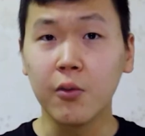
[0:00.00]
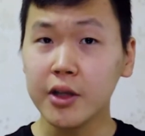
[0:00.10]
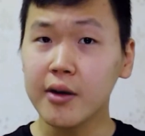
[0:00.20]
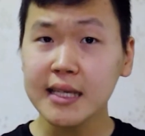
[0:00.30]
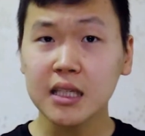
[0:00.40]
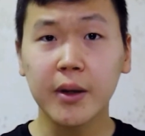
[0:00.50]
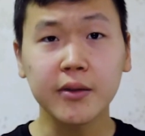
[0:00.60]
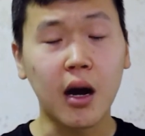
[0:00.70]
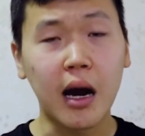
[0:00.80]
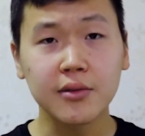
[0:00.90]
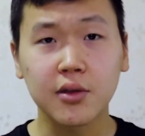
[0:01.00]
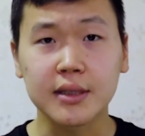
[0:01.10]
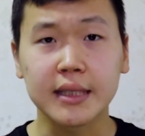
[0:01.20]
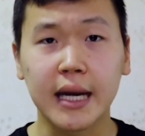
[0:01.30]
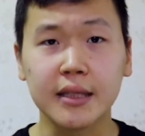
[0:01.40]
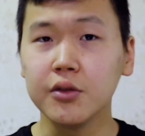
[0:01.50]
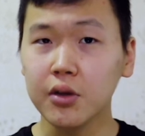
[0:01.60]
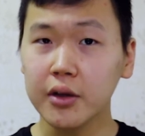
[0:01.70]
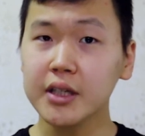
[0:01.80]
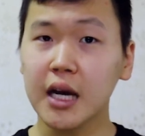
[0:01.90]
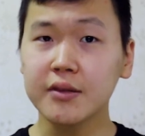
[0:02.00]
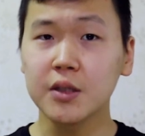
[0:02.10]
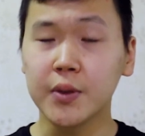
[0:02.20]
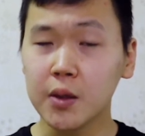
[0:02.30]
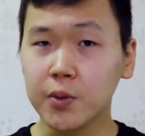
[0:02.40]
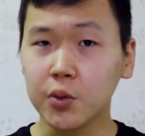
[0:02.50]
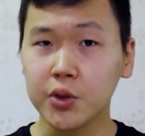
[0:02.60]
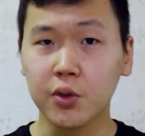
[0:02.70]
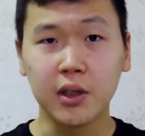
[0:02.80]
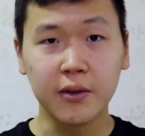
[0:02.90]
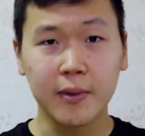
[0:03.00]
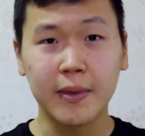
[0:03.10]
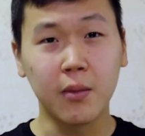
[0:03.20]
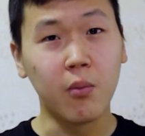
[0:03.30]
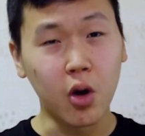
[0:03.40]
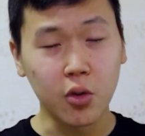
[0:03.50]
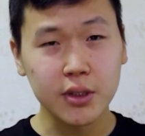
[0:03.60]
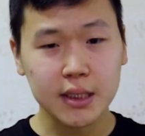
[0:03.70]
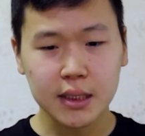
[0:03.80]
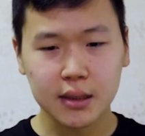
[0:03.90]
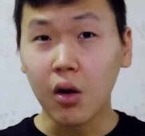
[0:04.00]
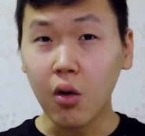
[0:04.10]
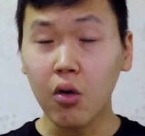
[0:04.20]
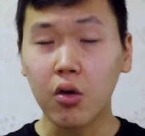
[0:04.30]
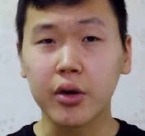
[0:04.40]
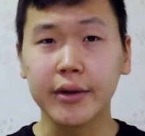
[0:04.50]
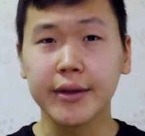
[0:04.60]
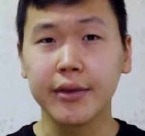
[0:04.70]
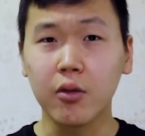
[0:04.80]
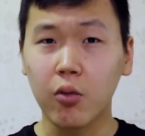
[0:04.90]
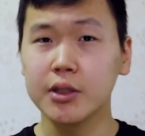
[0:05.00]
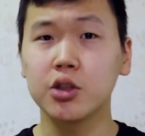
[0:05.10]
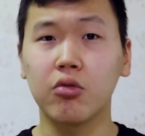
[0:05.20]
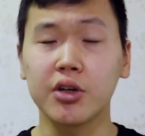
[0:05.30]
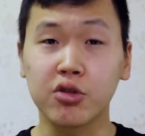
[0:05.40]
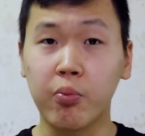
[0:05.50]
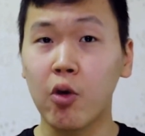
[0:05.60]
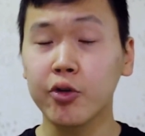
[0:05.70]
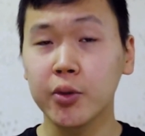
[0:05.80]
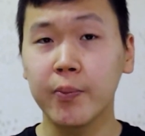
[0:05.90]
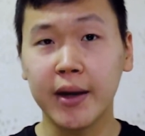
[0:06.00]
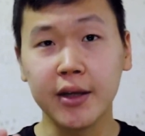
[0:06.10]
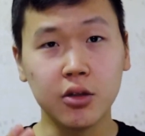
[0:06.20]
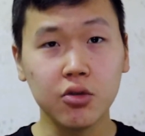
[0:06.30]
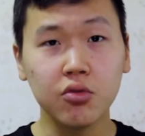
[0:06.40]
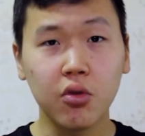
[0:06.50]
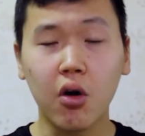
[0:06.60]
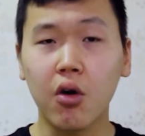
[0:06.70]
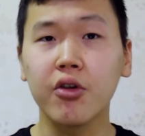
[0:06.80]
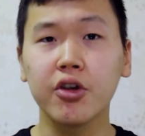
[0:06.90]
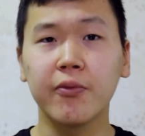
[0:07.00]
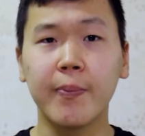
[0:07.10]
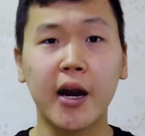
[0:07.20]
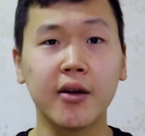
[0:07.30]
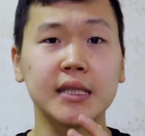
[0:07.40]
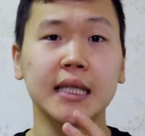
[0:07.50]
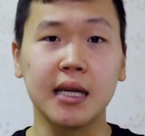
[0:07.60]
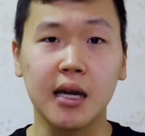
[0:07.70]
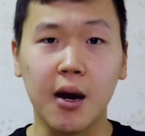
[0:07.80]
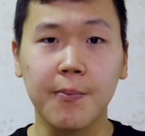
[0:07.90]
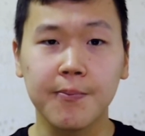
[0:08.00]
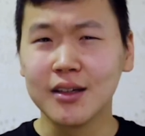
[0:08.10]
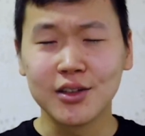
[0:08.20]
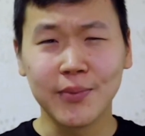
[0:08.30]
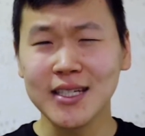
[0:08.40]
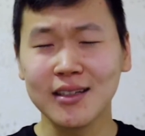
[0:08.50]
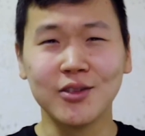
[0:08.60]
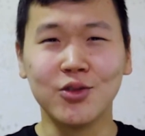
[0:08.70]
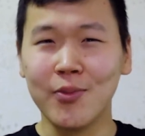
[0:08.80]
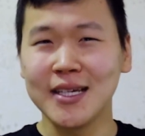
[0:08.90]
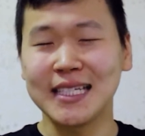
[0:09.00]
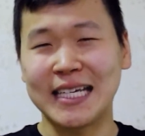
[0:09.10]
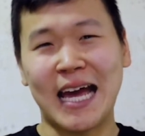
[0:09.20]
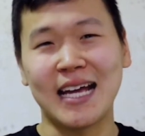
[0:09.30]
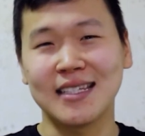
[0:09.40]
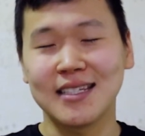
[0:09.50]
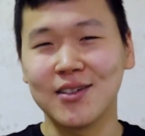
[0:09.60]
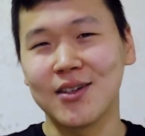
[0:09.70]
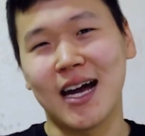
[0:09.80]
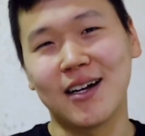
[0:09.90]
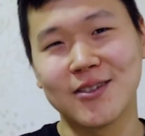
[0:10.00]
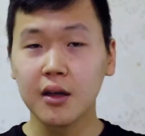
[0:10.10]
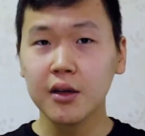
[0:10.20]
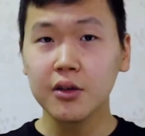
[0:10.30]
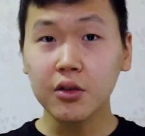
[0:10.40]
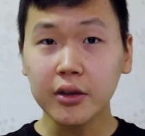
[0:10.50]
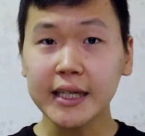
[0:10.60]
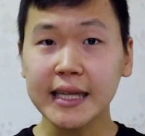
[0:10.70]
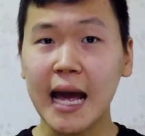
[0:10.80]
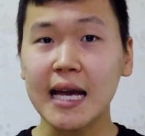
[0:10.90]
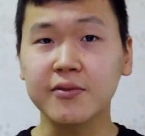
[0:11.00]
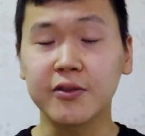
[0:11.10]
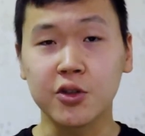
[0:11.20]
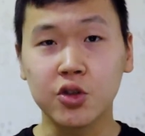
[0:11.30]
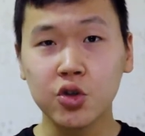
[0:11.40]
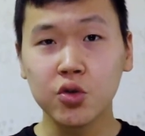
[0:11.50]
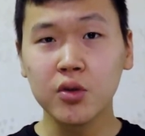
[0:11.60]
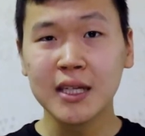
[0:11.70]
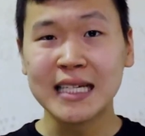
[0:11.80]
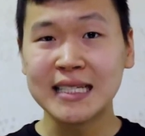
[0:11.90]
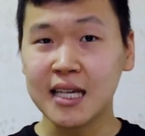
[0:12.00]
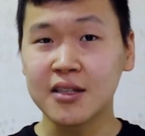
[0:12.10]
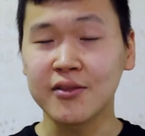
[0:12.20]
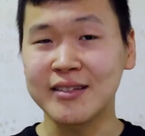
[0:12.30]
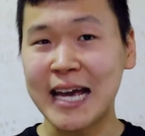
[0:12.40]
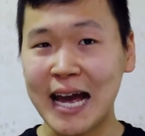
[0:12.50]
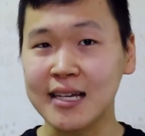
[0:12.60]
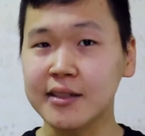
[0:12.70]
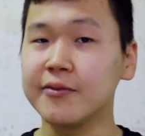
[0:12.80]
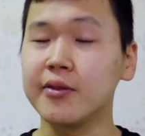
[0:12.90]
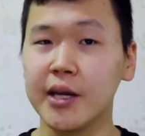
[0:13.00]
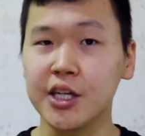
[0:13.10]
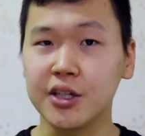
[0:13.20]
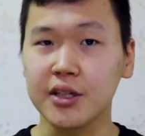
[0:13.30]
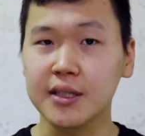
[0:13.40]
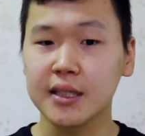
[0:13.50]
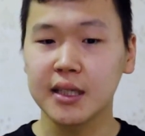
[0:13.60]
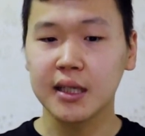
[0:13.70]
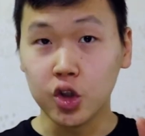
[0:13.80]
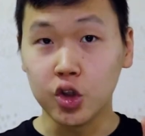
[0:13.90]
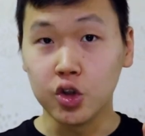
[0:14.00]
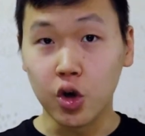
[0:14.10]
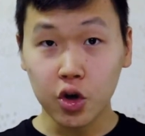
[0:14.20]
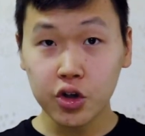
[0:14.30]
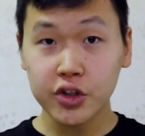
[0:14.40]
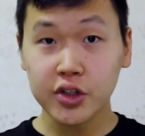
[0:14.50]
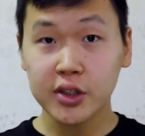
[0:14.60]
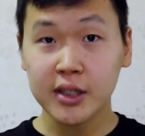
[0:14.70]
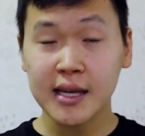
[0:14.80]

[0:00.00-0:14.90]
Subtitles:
When you're asked about the household size, you'll only count the people you live with the most, or the ones who are supported by you or your parents' income. So basically, roommates and cats don't count. You'll only get asked for 2 sets of tax informations, yours